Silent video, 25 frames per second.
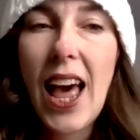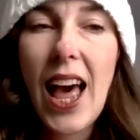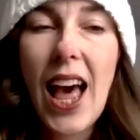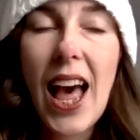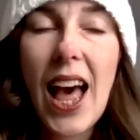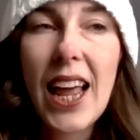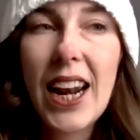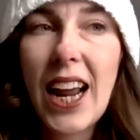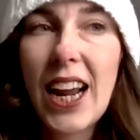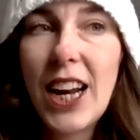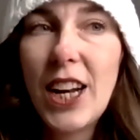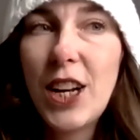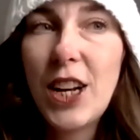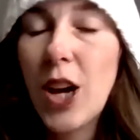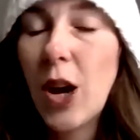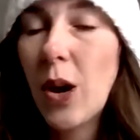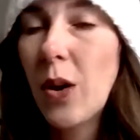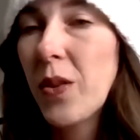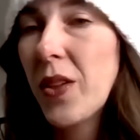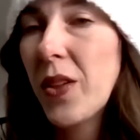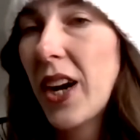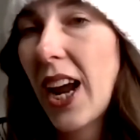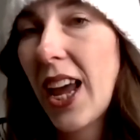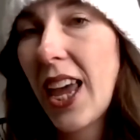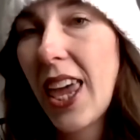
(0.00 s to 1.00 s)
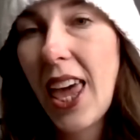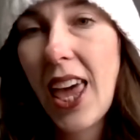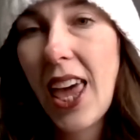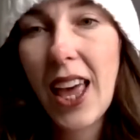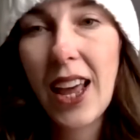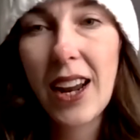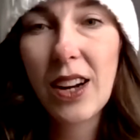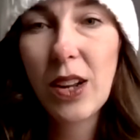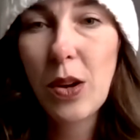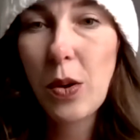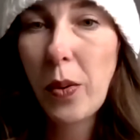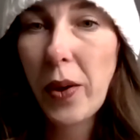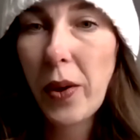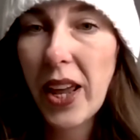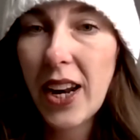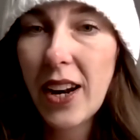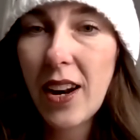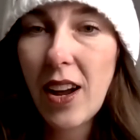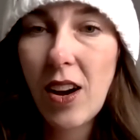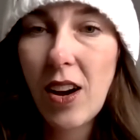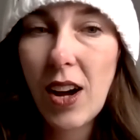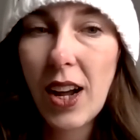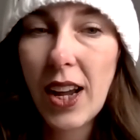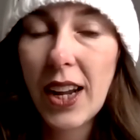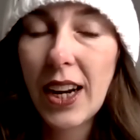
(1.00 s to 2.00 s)
And I know that I can't quit
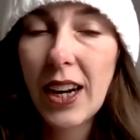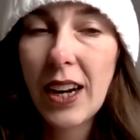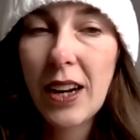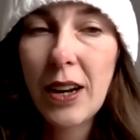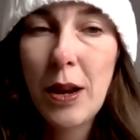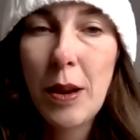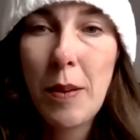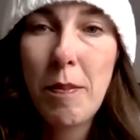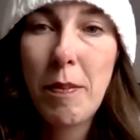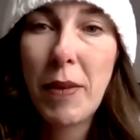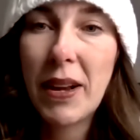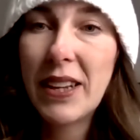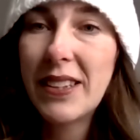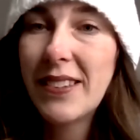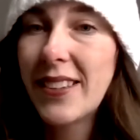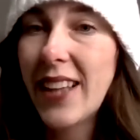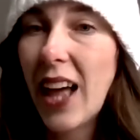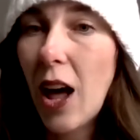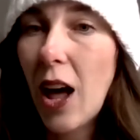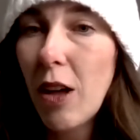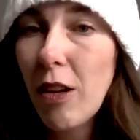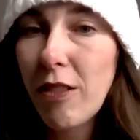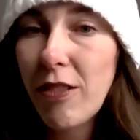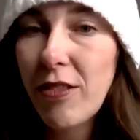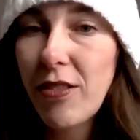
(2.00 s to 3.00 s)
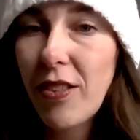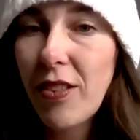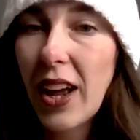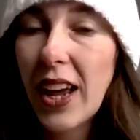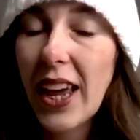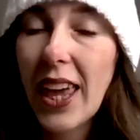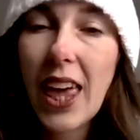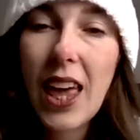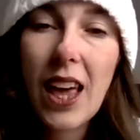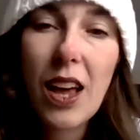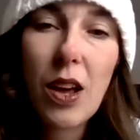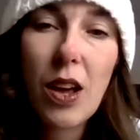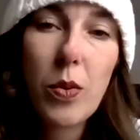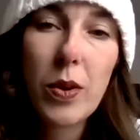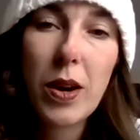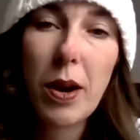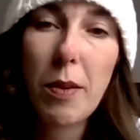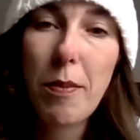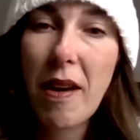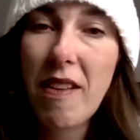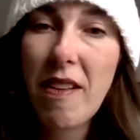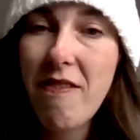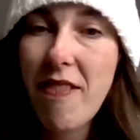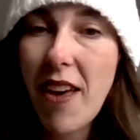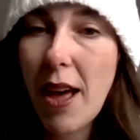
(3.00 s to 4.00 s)
on myself, I can't quit on
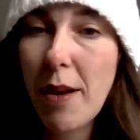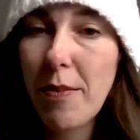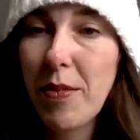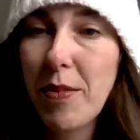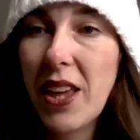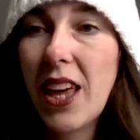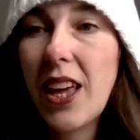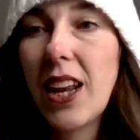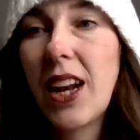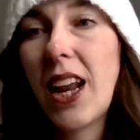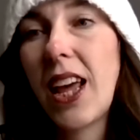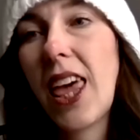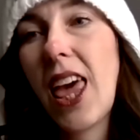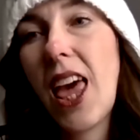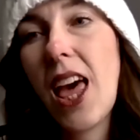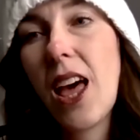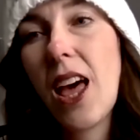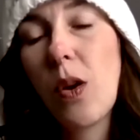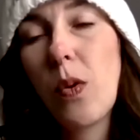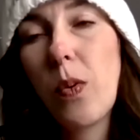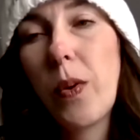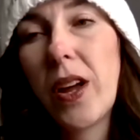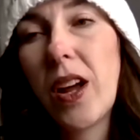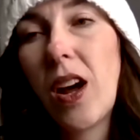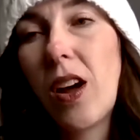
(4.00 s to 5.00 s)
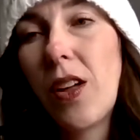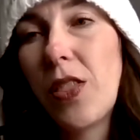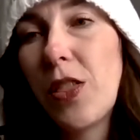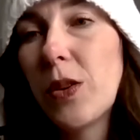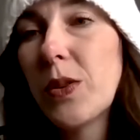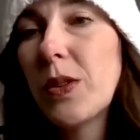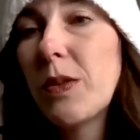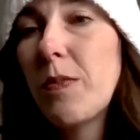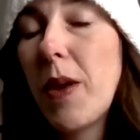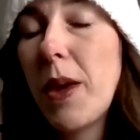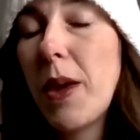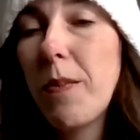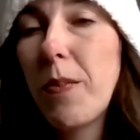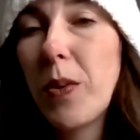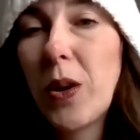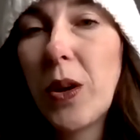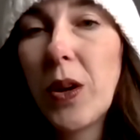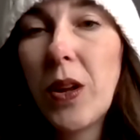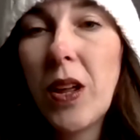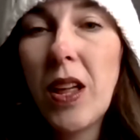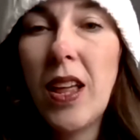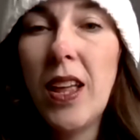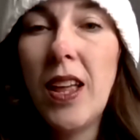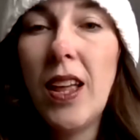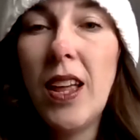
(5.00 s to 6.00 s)
my family, and I can't quit on those people
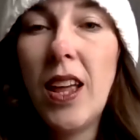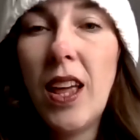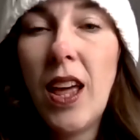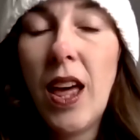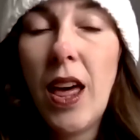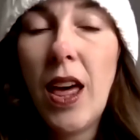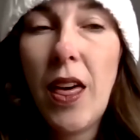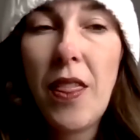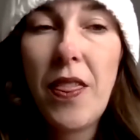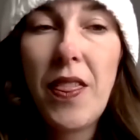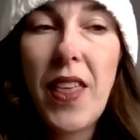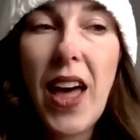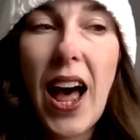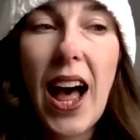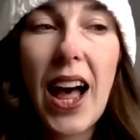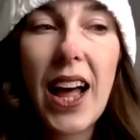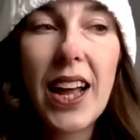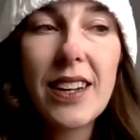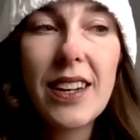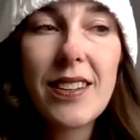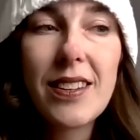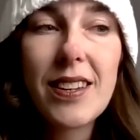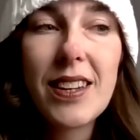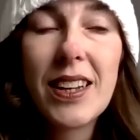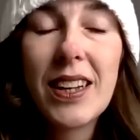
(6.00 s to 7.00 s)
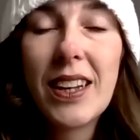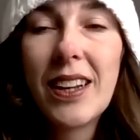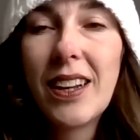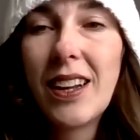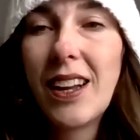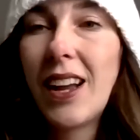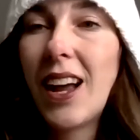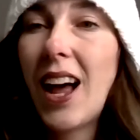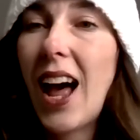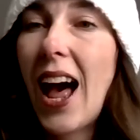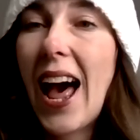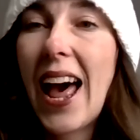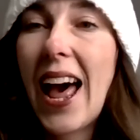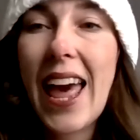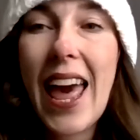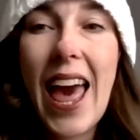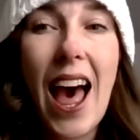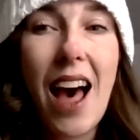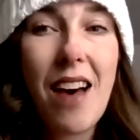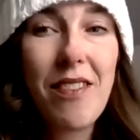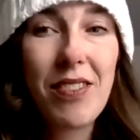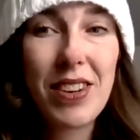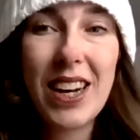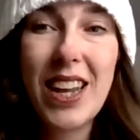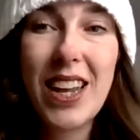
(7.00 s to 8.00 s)
that I
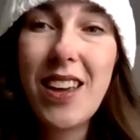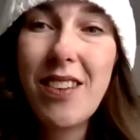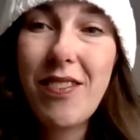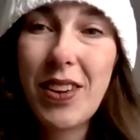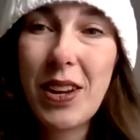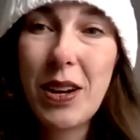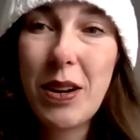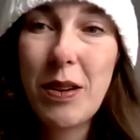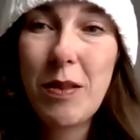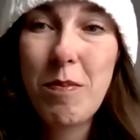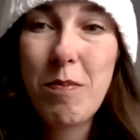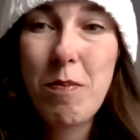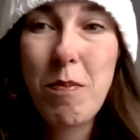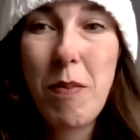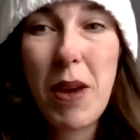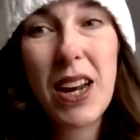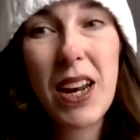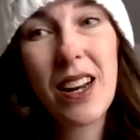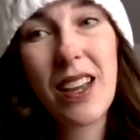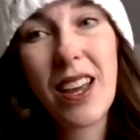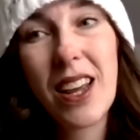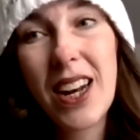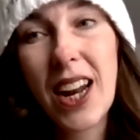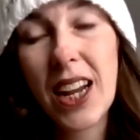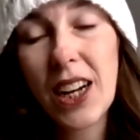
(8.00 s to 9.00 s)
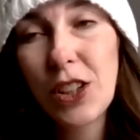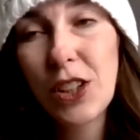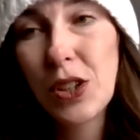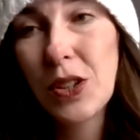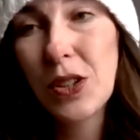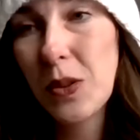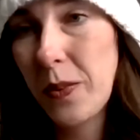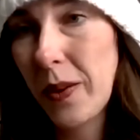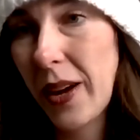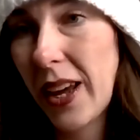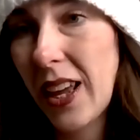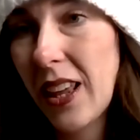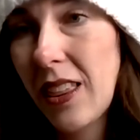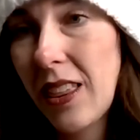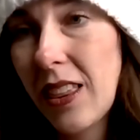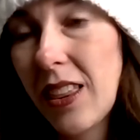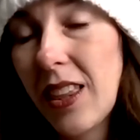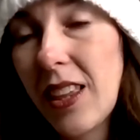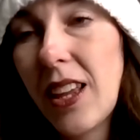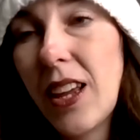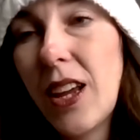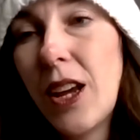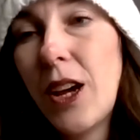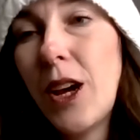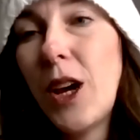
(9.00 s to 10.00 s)
haven't even made connections with.
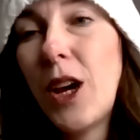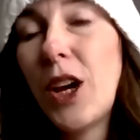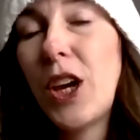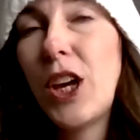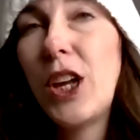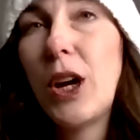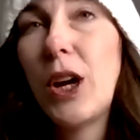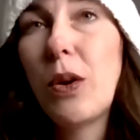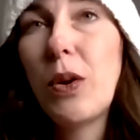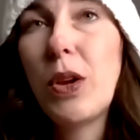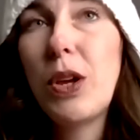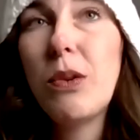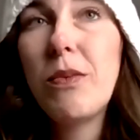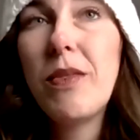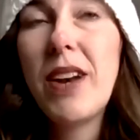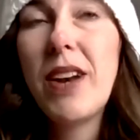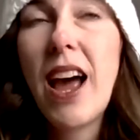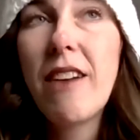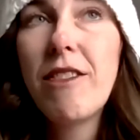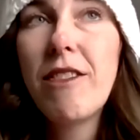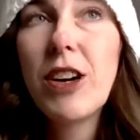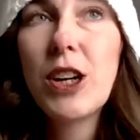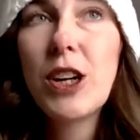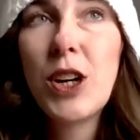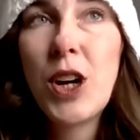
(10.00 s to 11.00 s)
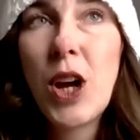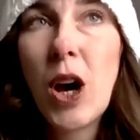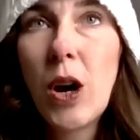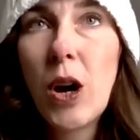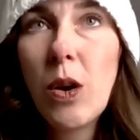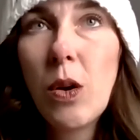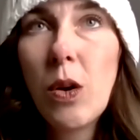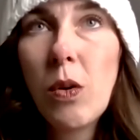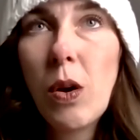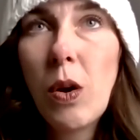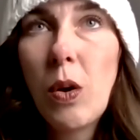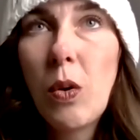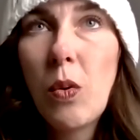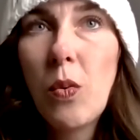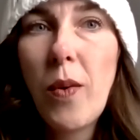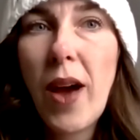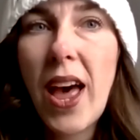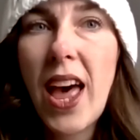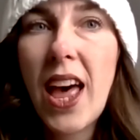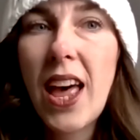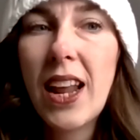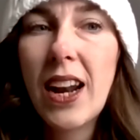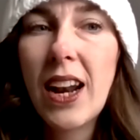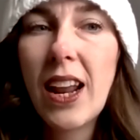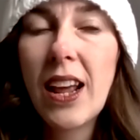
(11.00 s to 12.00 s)
You know, you never know
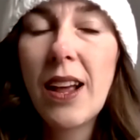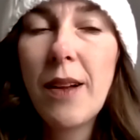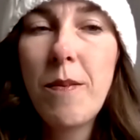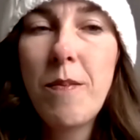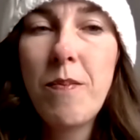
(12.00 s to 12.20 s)
when